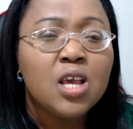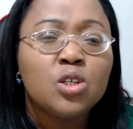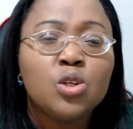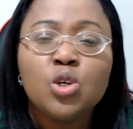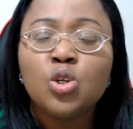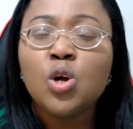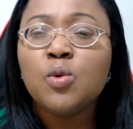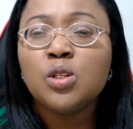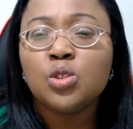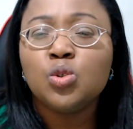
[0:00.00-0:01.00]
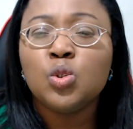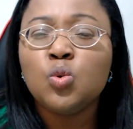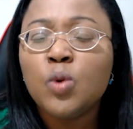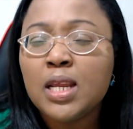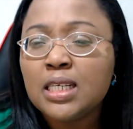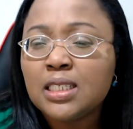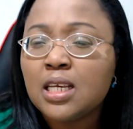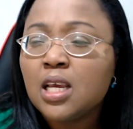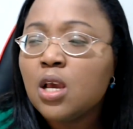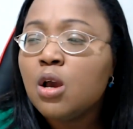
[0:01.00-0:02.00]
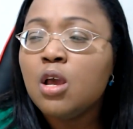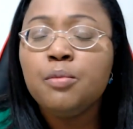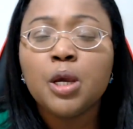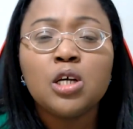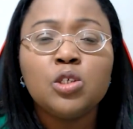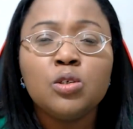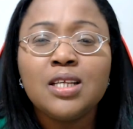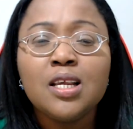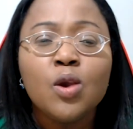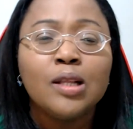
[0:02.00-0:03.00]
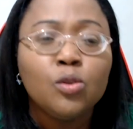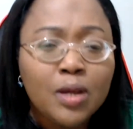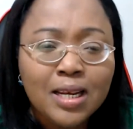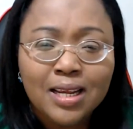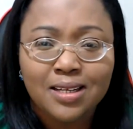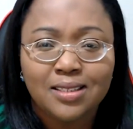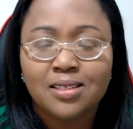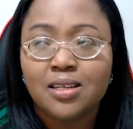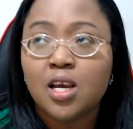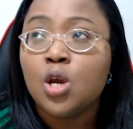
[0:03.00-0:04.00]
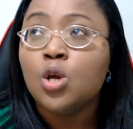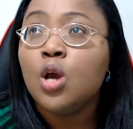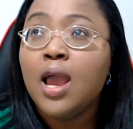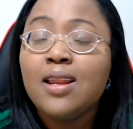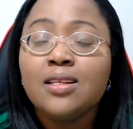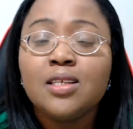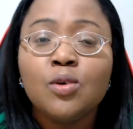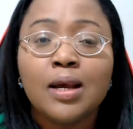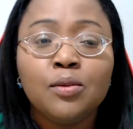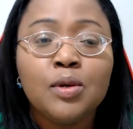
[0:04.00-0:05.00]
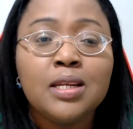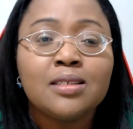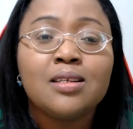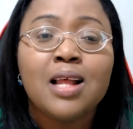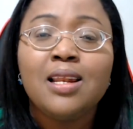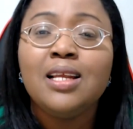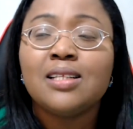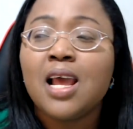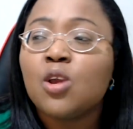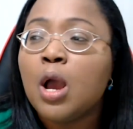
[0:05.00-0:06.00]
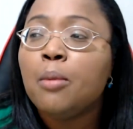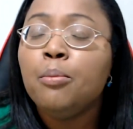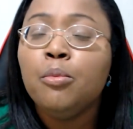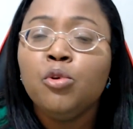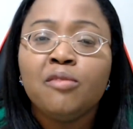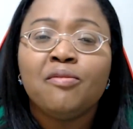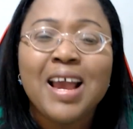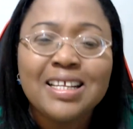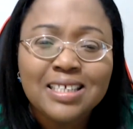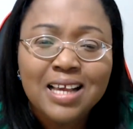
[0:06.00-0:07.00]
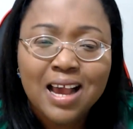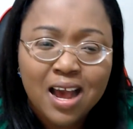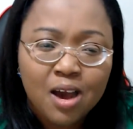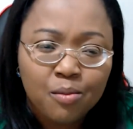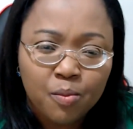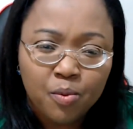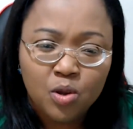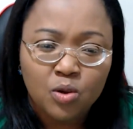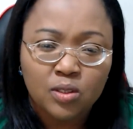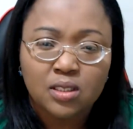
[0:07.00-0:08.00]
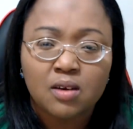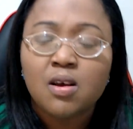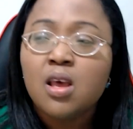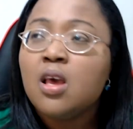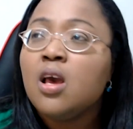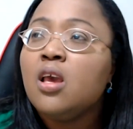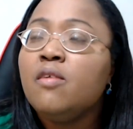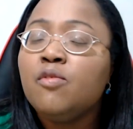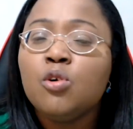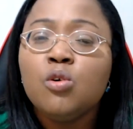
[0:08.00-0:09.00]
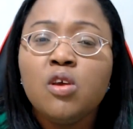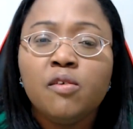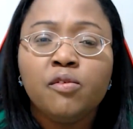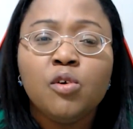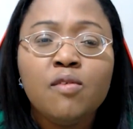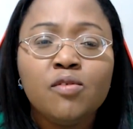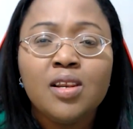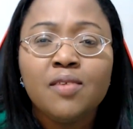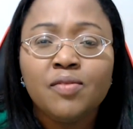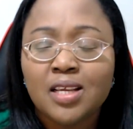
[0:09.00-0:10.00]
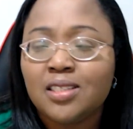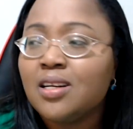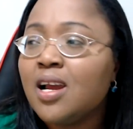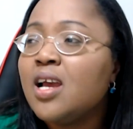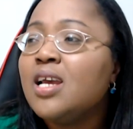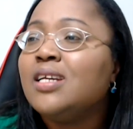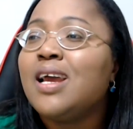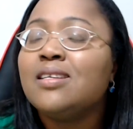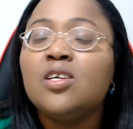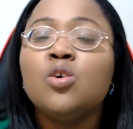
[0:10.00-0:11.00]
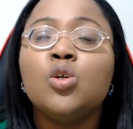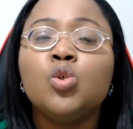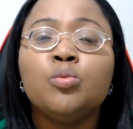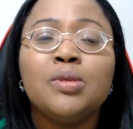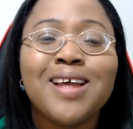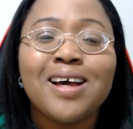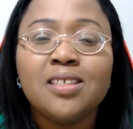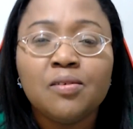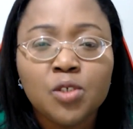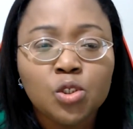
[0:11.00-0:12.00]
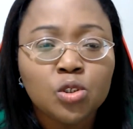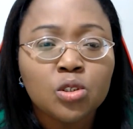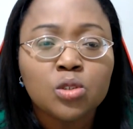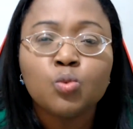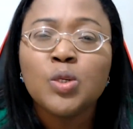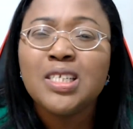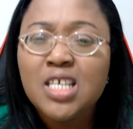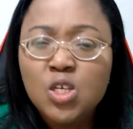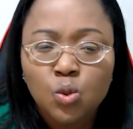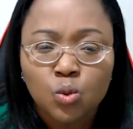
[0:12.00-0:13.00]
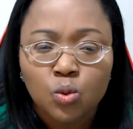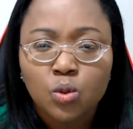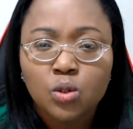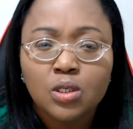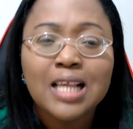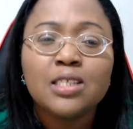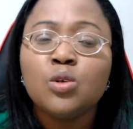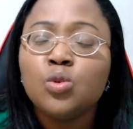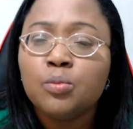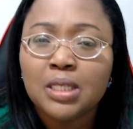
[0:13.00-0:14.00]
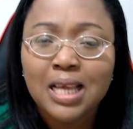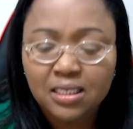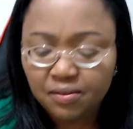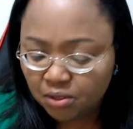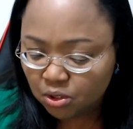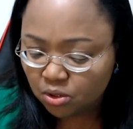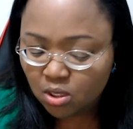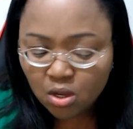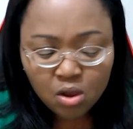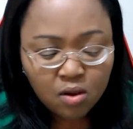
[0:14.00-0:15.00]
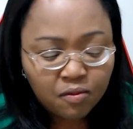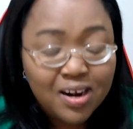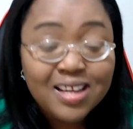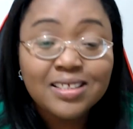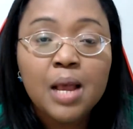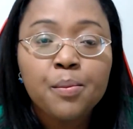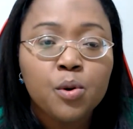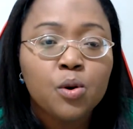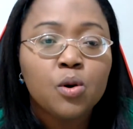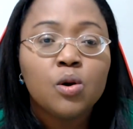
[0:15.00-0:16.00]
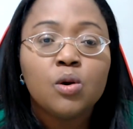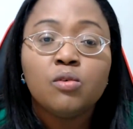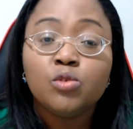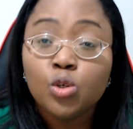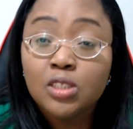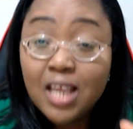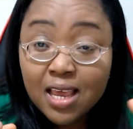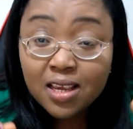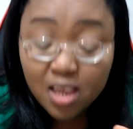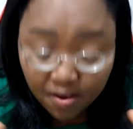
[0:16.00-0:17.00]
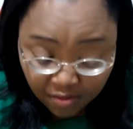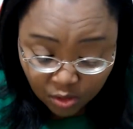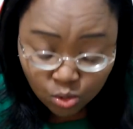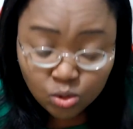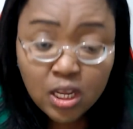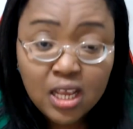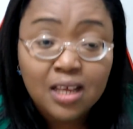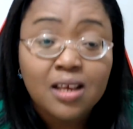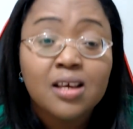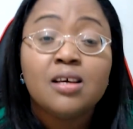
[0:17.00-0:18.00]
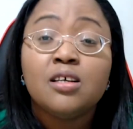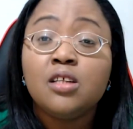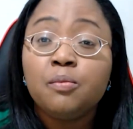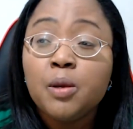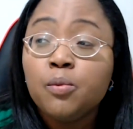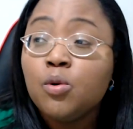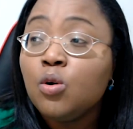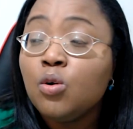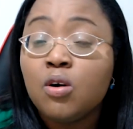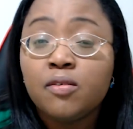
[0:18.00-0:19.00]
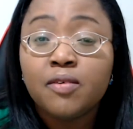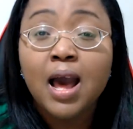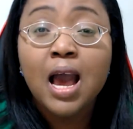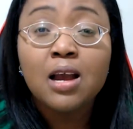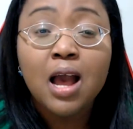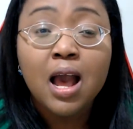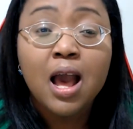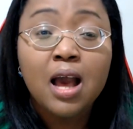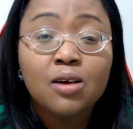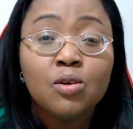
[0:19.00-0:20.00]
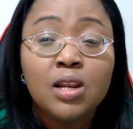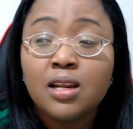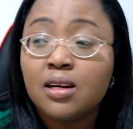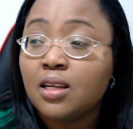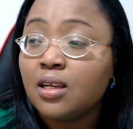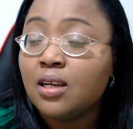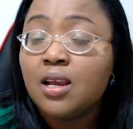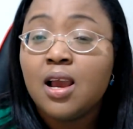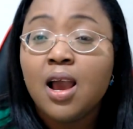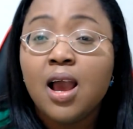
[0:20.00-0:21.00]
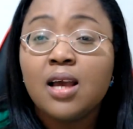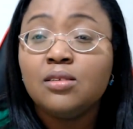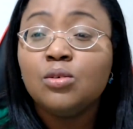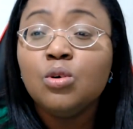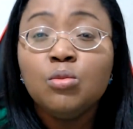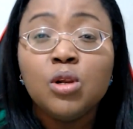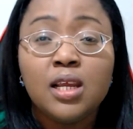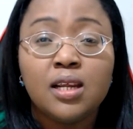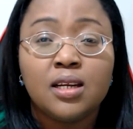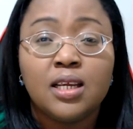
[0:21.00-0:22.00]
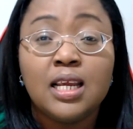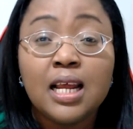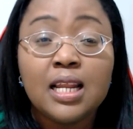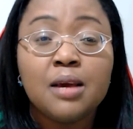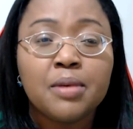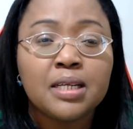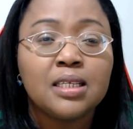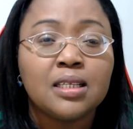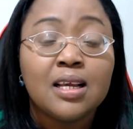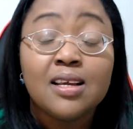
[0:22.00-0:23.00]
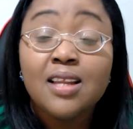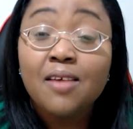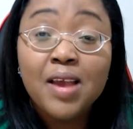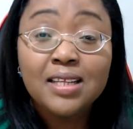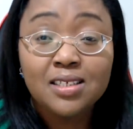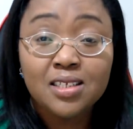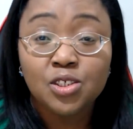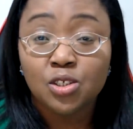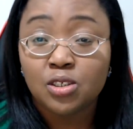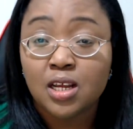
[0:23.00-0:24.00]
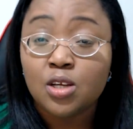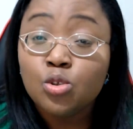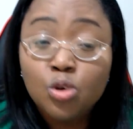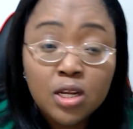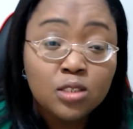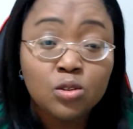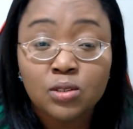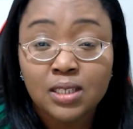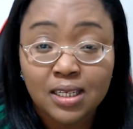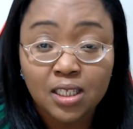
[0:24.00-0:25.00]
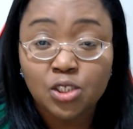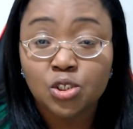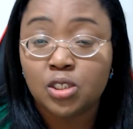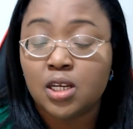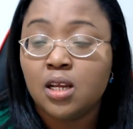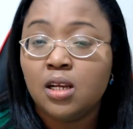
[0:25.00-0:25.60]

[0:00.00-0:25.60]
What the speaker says: so you don't want us to do anything because you think you are doing anything now. Anything you are doing is like you are inviting harm upon yourself. If you even leave Nigeria, there's still going to be that divisions within you. There's going to be that divisions. For example, even today, the people of Aguleri and Umuleri in Anambra State, they are fighting each other, throwing stones at each other.